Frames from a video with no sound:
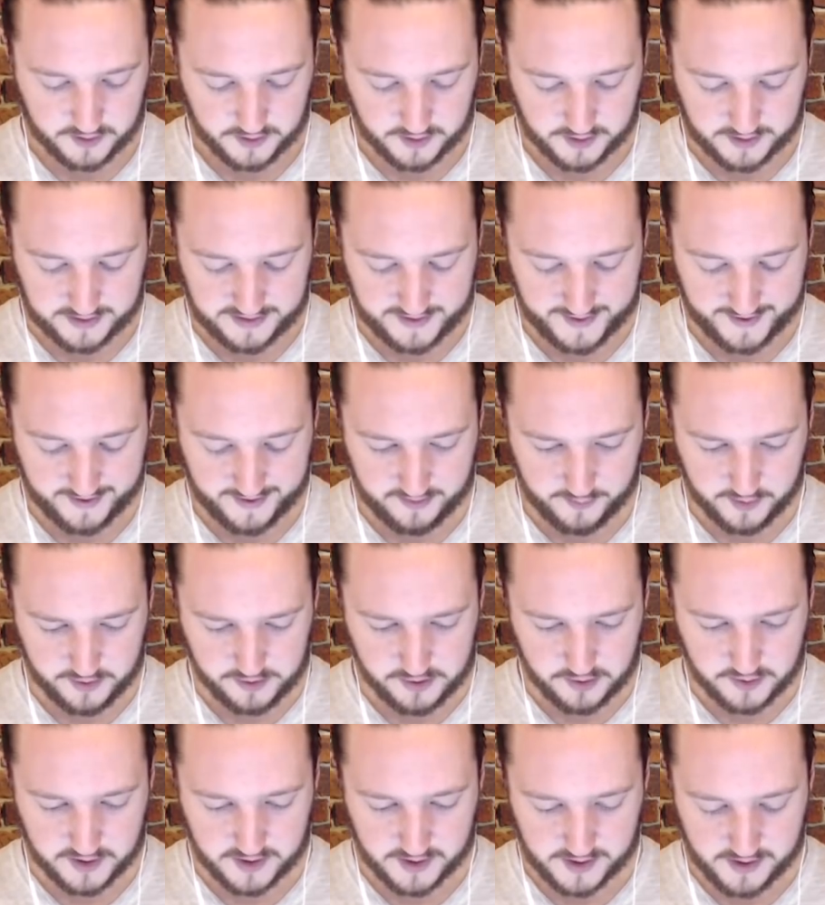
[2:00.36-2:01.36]
And I kind of want
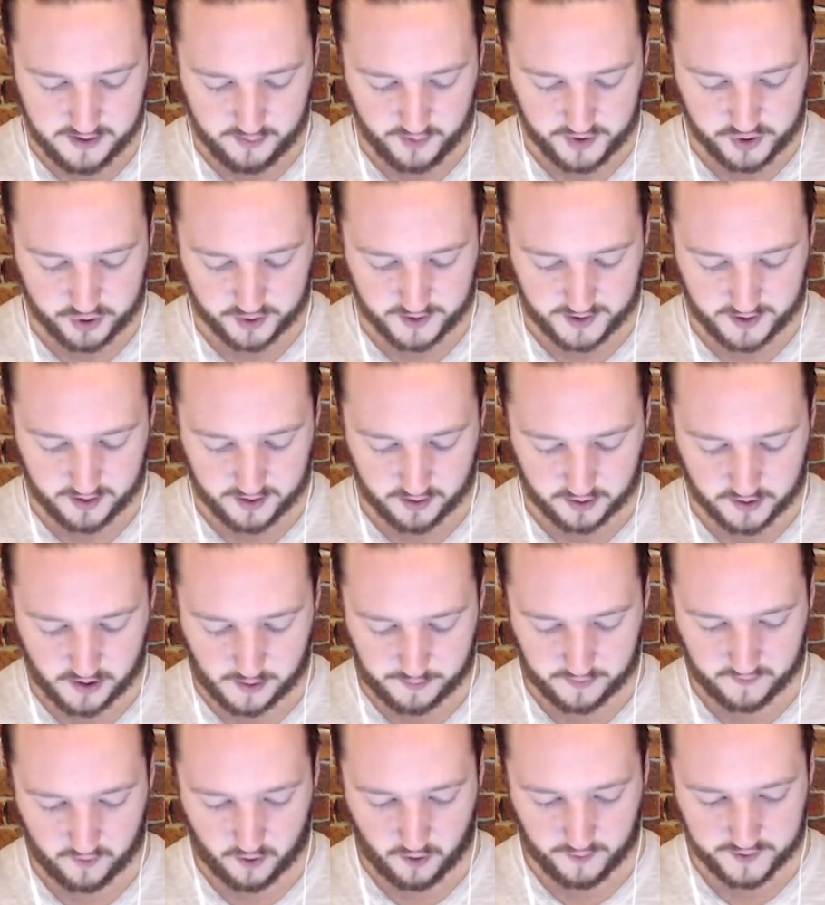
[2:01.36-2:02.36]
to do an E wizard here on
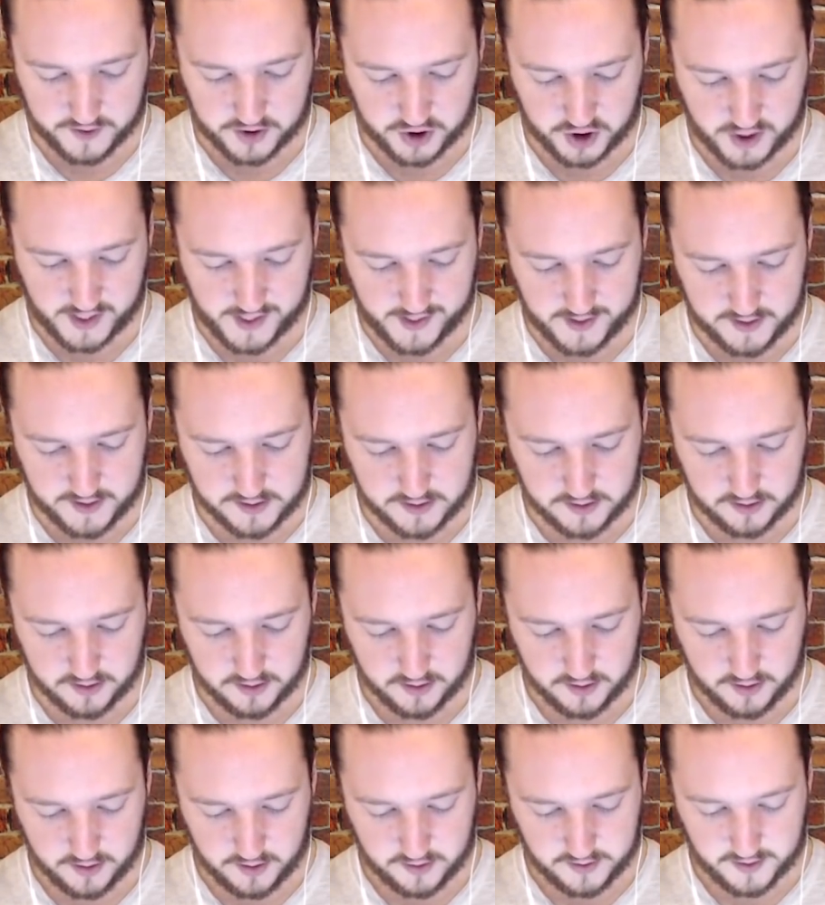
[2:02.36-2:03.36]
top of all this jazz
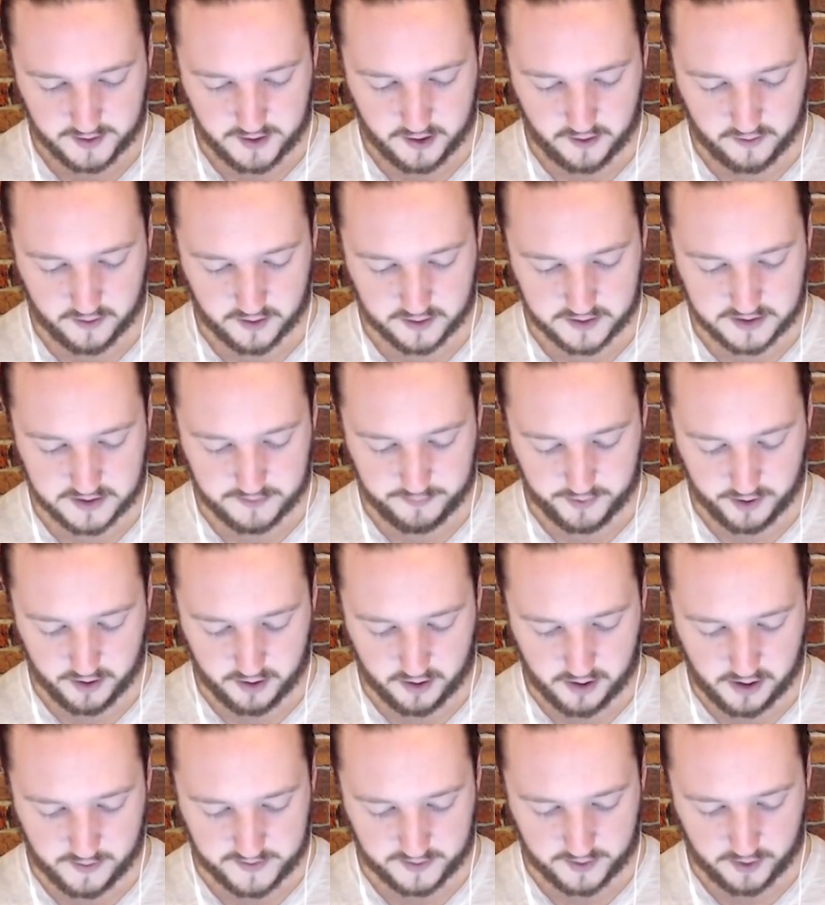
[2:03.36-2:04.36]
to kill the spear
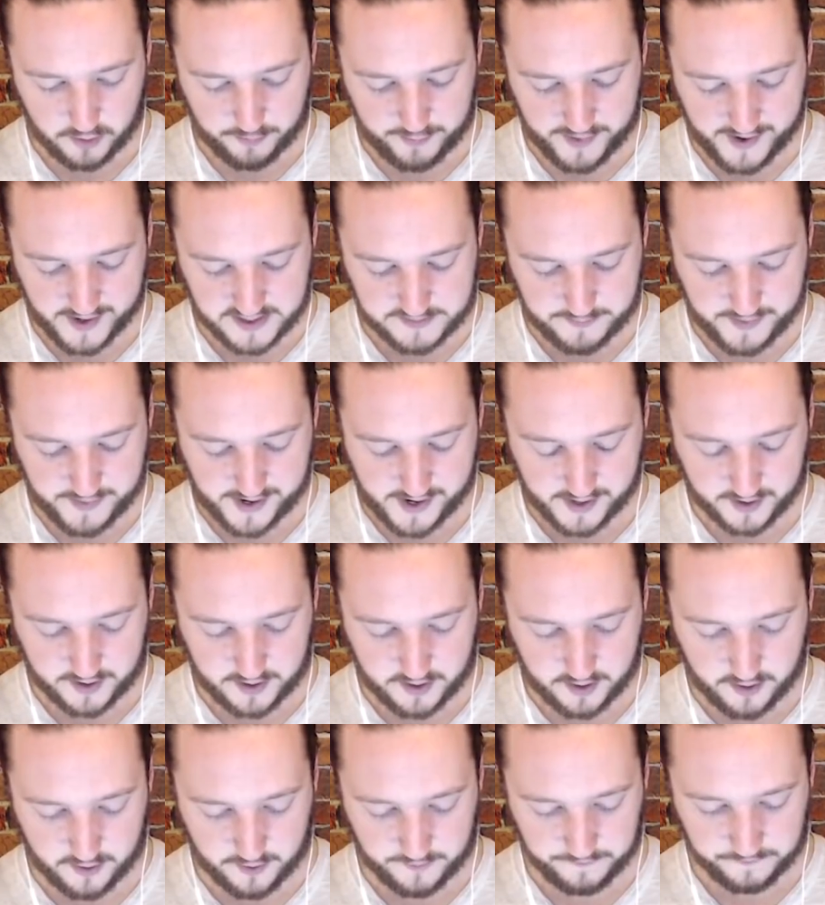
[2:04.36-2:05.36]
goblins. We go bats back
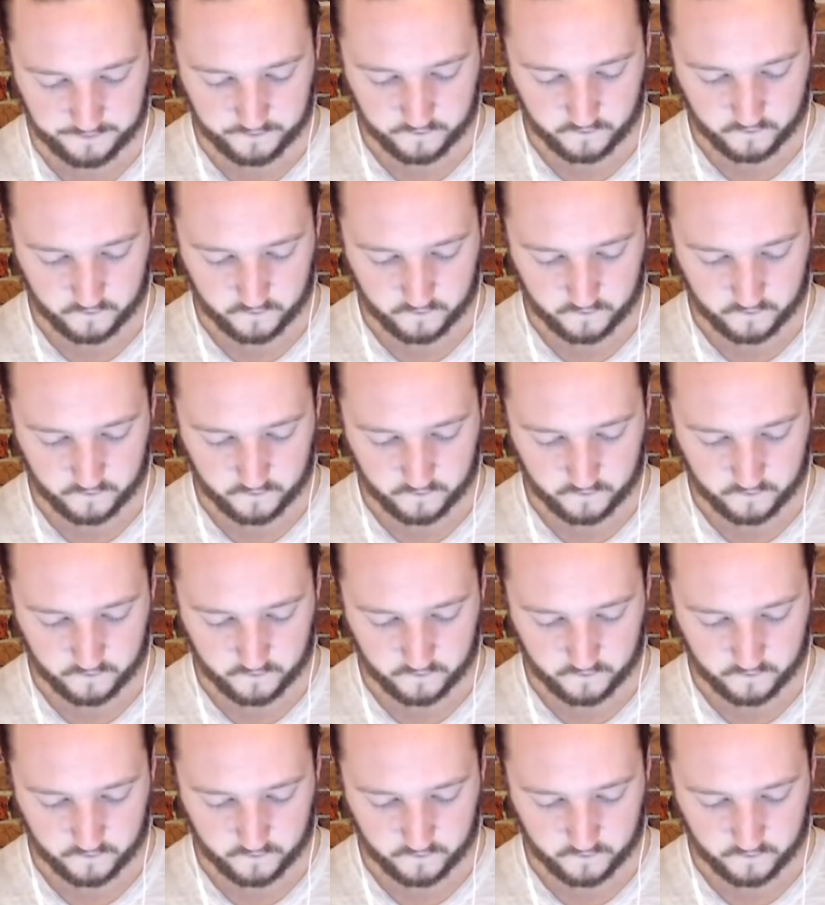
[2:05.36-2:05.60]
here